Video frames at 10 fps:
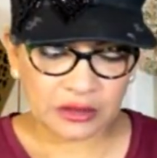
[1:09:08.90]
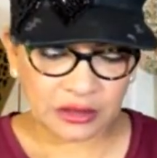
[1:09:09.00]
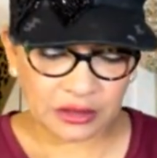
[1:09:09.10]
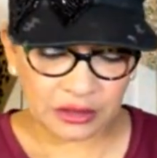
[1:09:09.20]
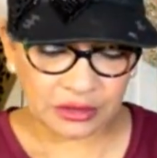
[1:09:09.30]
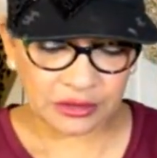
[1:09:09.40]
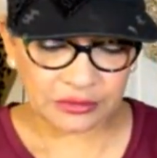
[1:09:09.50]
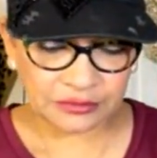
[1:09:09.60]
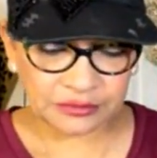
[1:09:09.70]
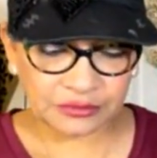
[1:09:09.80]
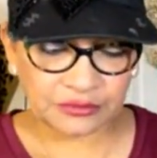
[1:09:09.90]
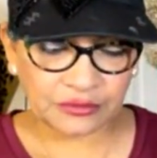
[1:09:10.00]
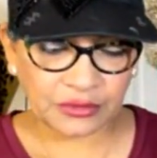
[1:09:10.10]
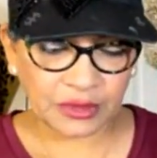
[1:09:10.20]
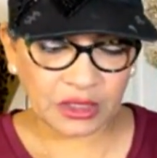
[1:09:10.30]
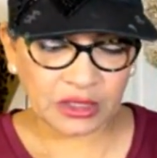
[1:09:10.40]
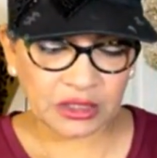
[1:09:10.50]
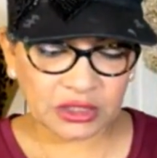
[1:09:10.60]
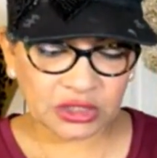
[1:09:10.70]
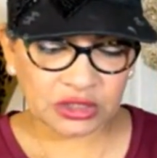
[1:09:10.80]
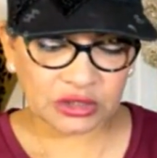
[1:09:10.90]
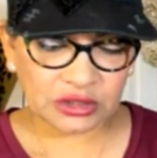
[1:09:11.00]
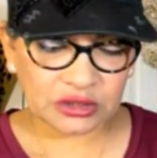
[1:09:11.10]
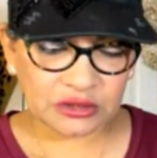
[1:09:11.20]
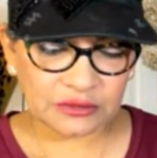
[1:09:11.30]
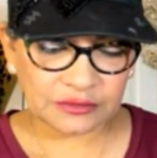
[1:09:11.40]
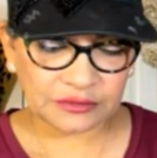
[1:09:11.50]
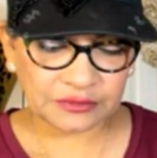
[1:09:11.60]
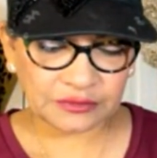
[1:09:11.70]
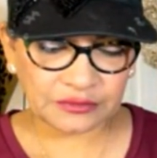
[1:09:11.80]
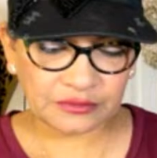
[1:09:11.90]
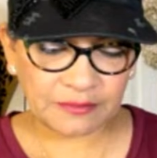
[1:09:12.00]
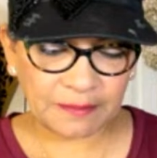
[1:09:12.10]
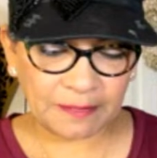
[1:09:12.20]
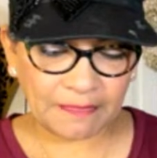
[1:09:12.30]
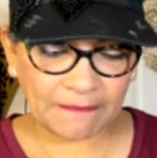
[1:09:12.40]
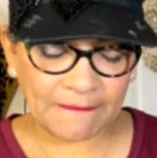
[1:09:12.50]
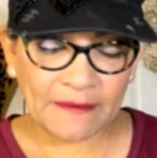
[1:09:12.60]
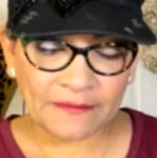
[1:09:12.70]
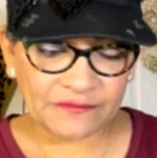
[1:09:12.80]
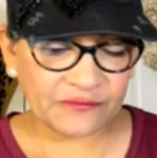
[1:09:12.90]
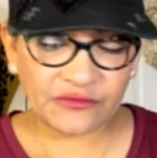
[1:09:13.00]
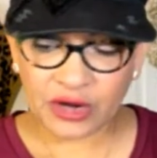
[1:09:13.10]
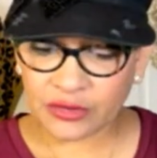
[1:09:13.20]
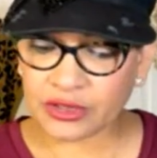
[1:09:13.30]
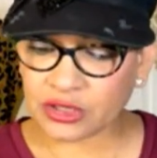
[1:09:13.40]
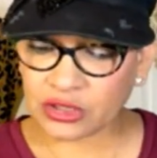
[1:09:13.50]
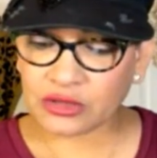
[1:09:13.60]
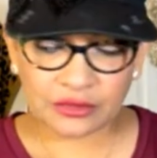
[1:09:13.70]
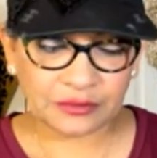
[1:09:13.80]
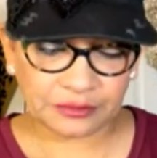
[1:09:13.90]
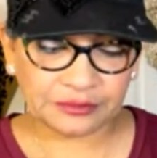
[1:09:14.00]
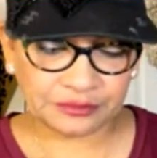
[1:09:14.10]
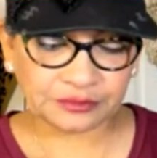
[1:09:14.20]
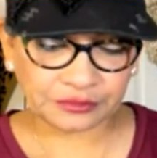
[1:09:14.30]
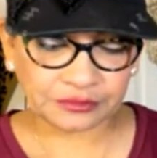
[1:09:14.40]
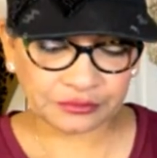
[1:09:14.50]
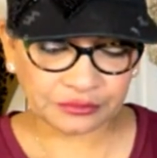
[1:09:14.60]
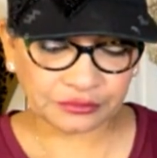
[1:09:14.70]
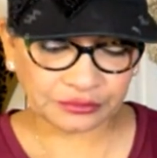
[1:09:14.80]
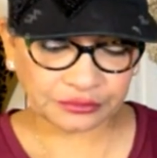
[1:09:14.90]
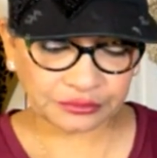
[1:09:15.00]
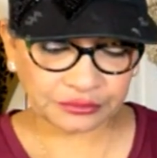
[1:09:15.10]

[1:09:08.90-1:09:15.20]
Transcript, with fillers: um, that's an excellent wedding gift because you can put a, something in there. Yeah.